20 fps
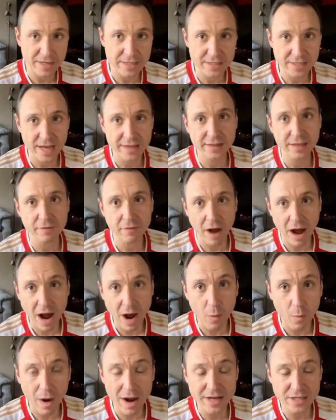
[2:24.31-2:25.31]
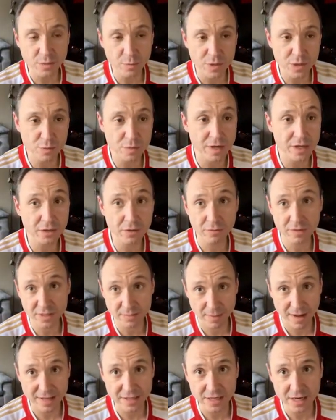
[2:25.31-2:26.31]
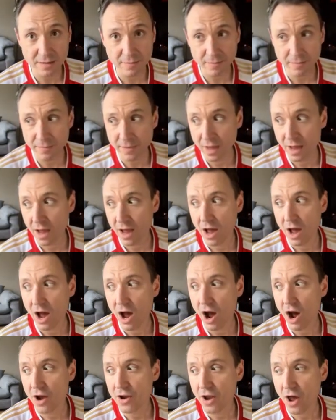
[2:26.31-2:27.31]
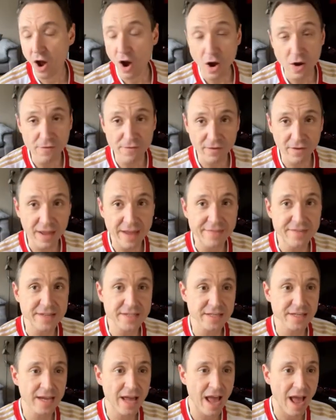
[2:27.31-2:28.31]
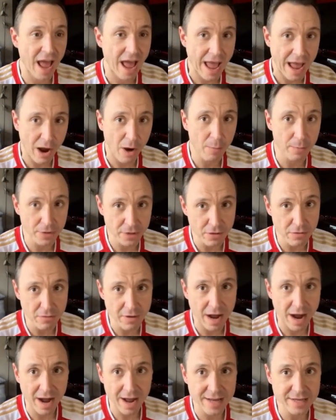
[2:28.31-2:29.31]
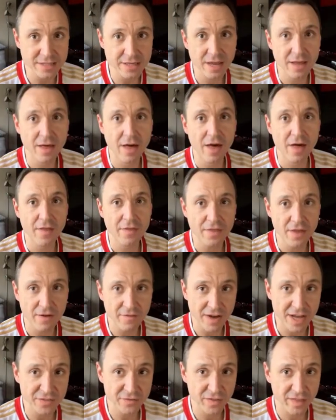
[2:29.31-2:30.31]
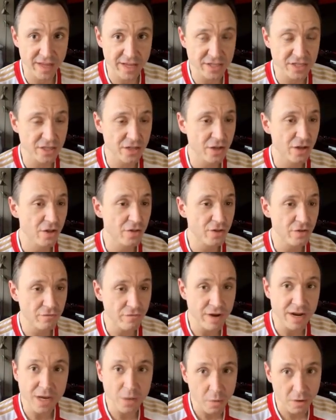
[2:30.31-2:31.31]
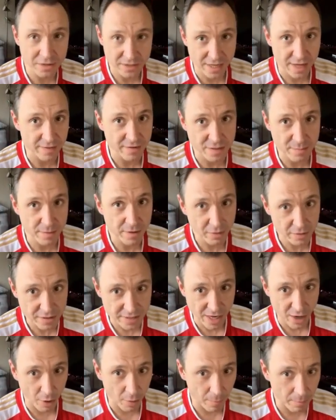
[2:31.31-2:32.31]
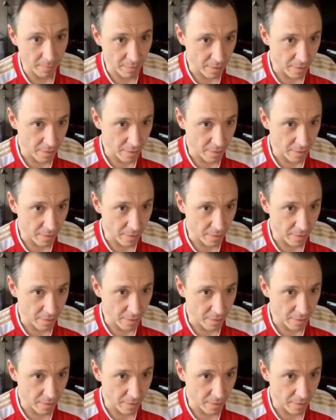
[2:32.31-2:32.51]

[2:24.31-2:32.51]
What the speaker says: said, there are ways in which we can do this better. And hopefully this can help you guys that have asked for this, that really want to get this build set up.